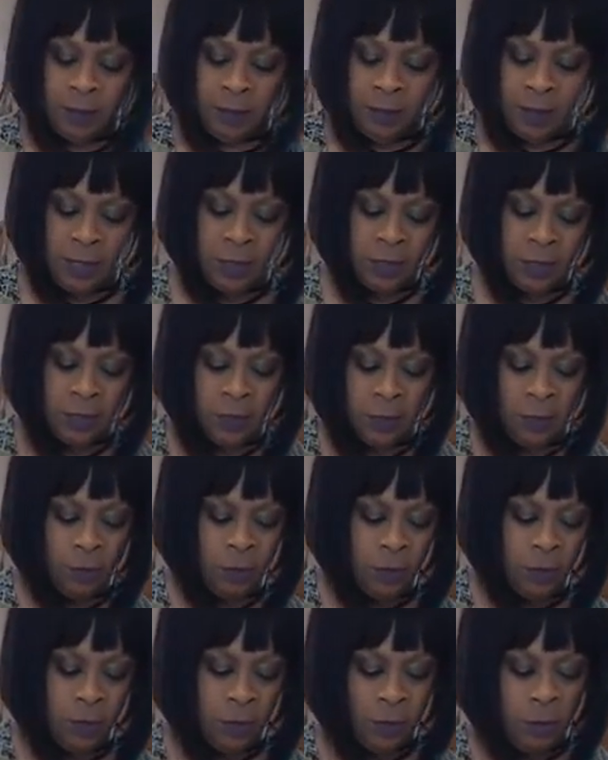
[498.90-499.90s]
they still
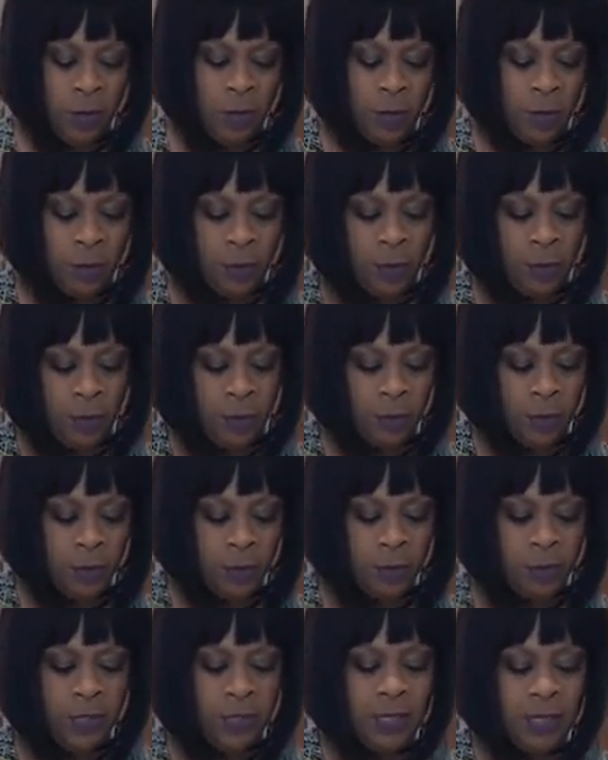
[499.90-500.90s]
want to, well,
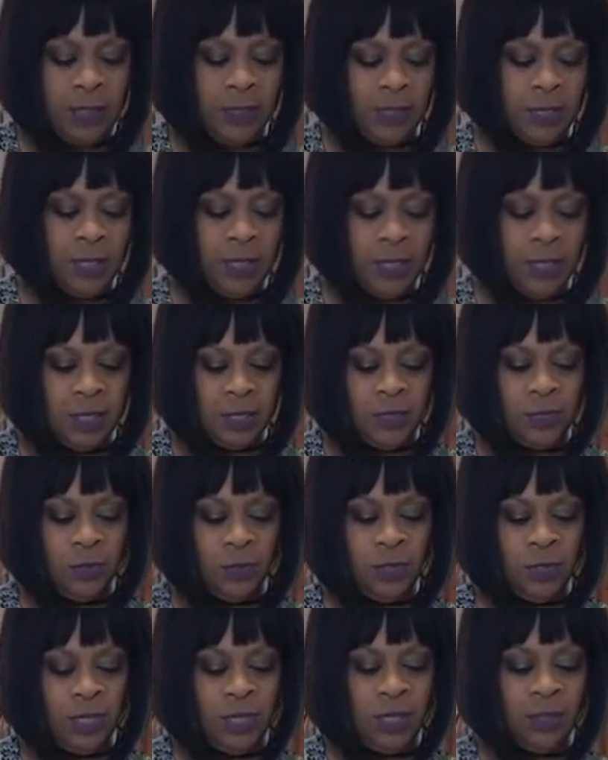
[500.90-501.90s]
you should eat this, you
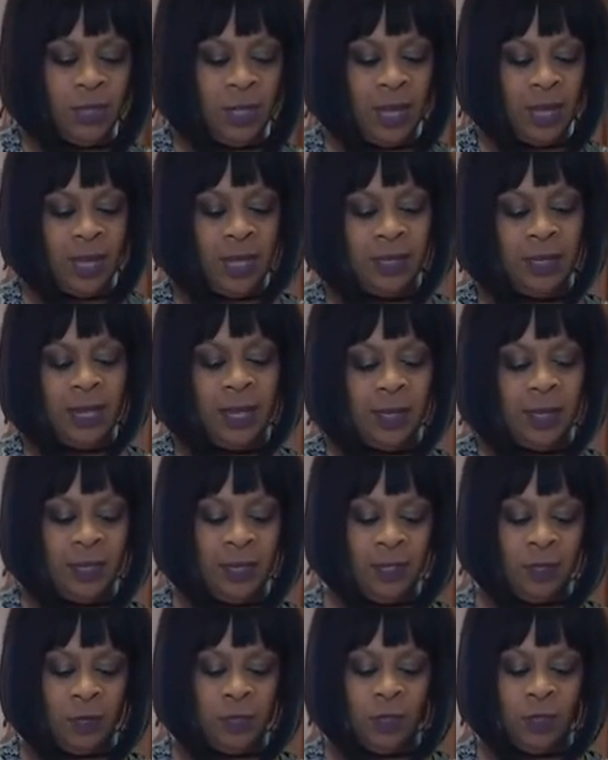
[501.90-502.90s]
should eat that. Now,
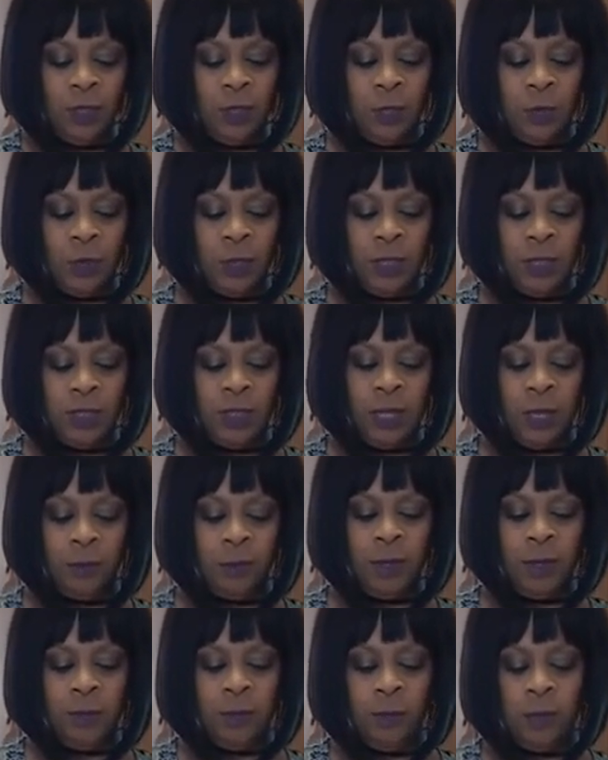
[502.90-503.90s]
you know, you don't want to tell
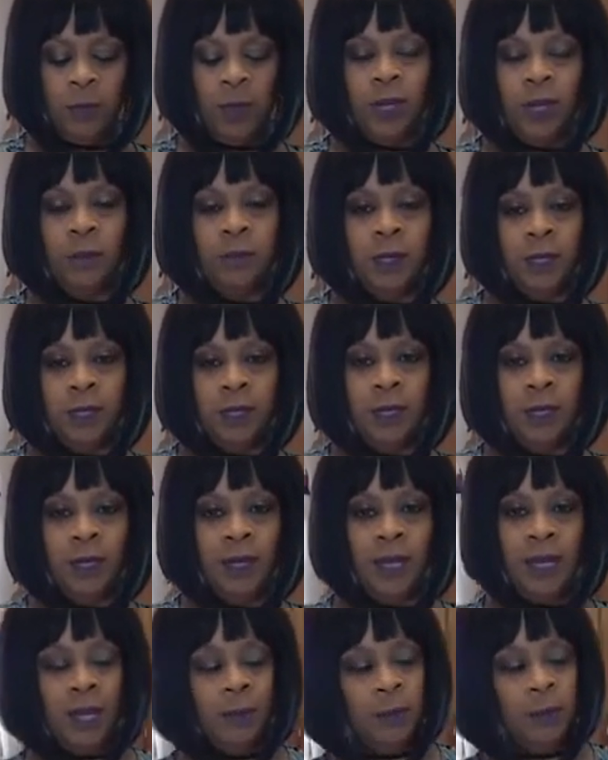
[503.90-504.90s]
people, wait a minute,
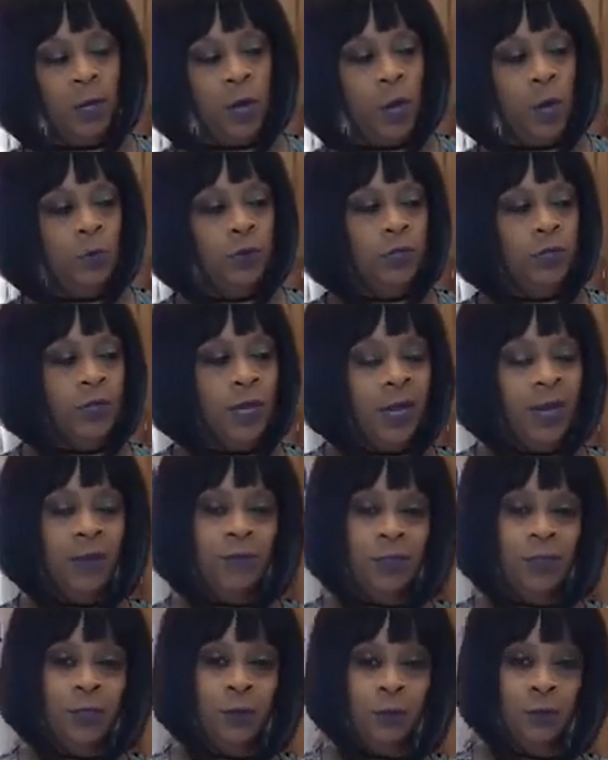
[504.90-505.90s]
I'm a coach, I
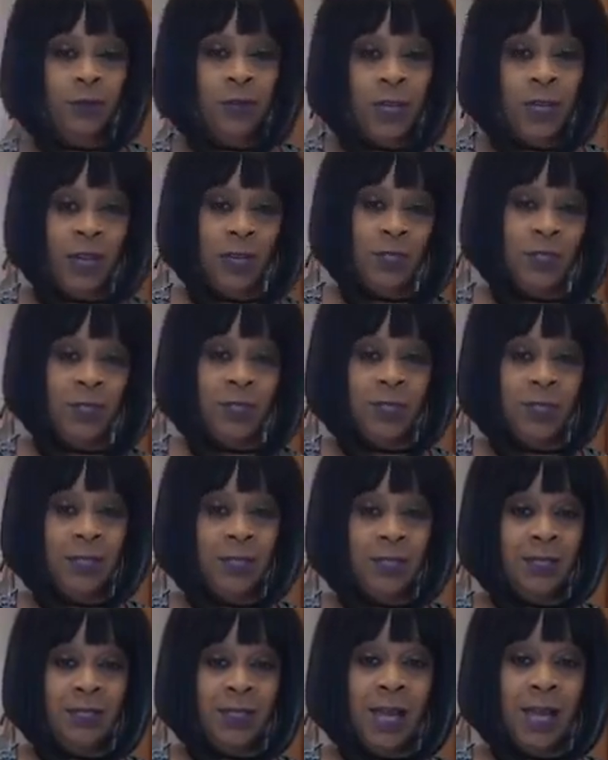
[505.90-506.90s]
have a certification in
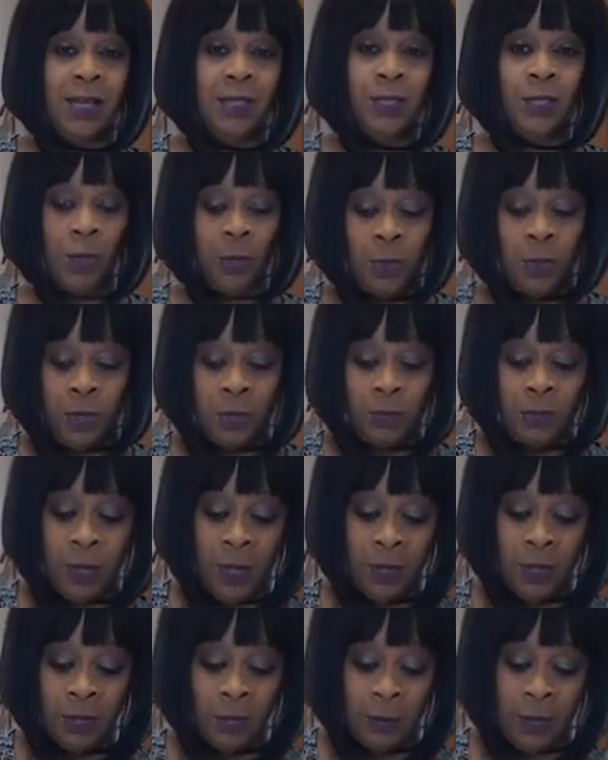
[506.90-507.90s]
this, I know what I'm
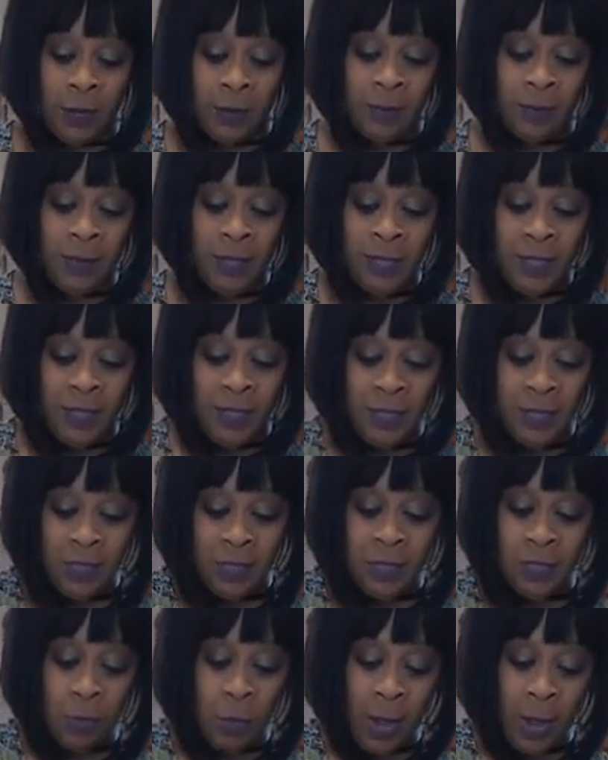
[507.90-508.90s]
talking about.
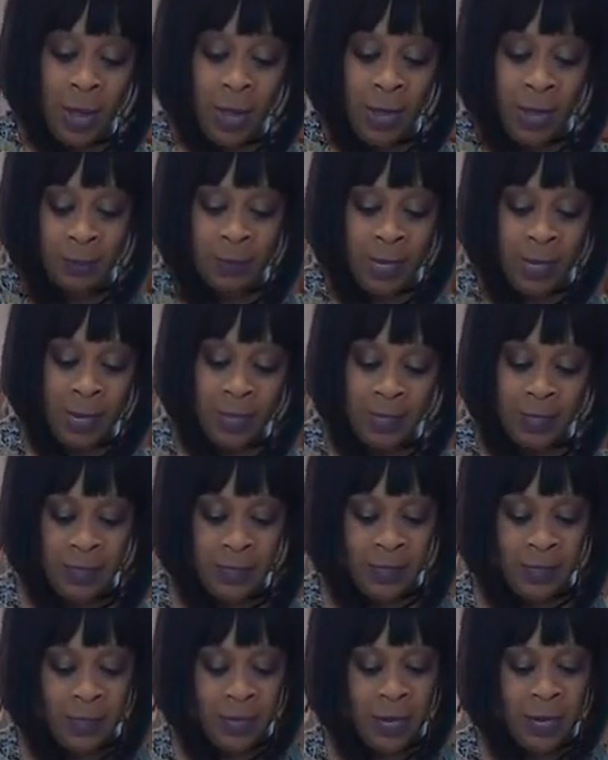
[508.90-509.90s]
This is why I'm not
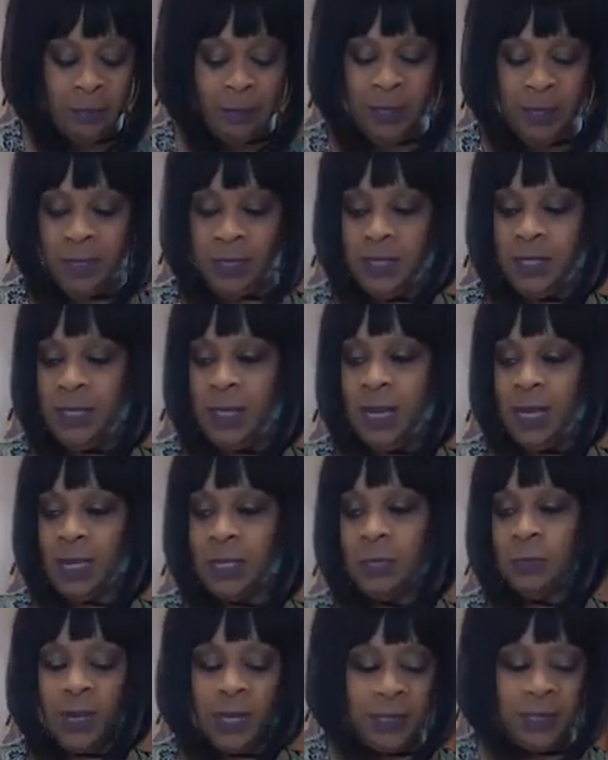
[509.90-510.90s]
eating ABC,
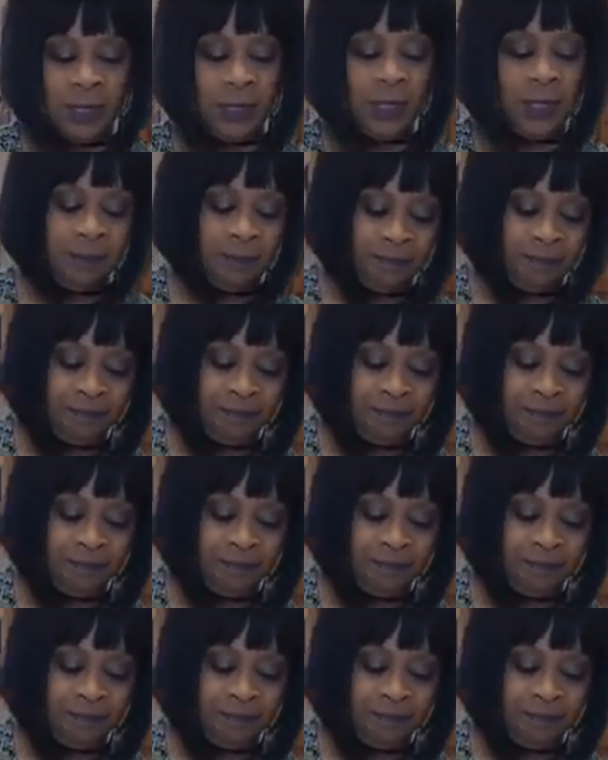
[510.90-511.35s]
XYZ.